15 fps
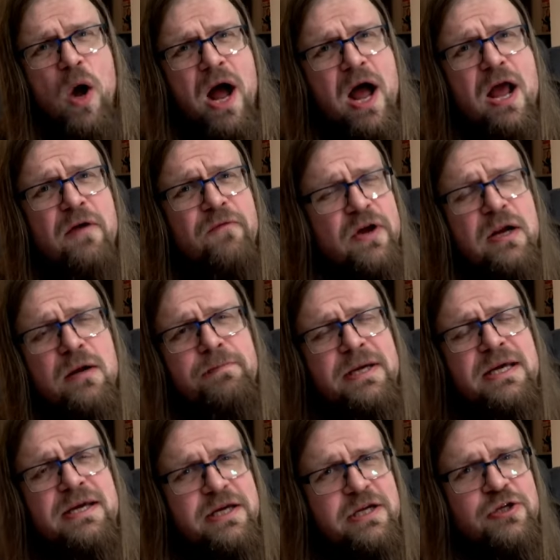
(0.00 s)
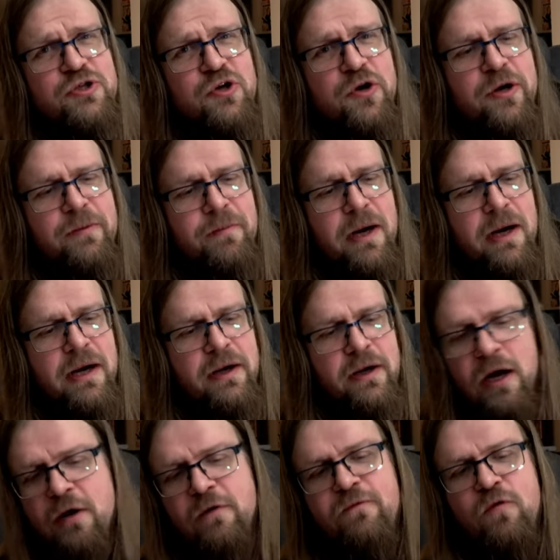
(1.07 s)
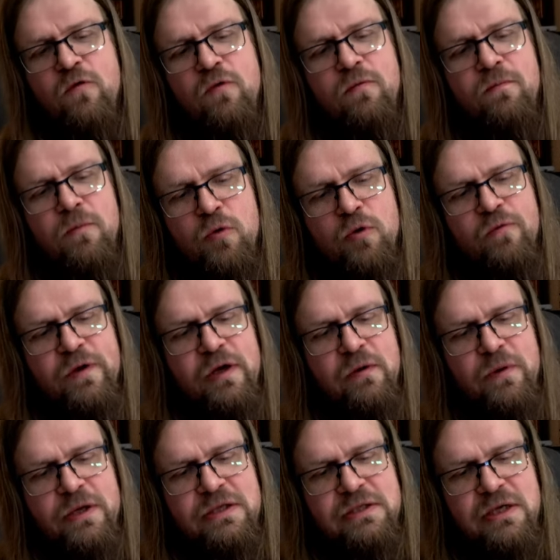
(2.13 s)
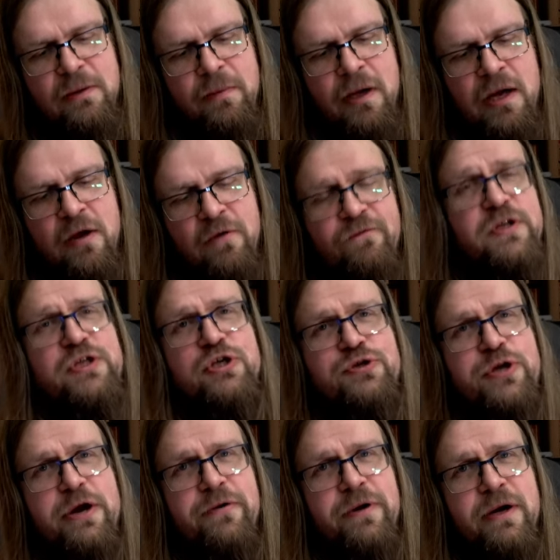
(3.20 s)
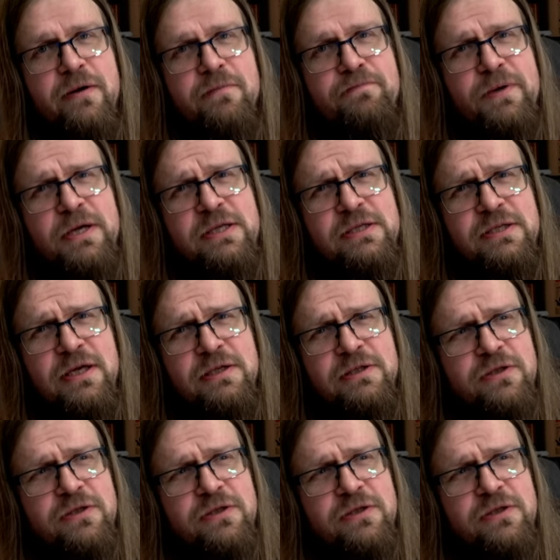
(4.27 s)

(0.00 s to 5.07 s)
I will be enjoying my kung fu movie with some vegetarian pizza.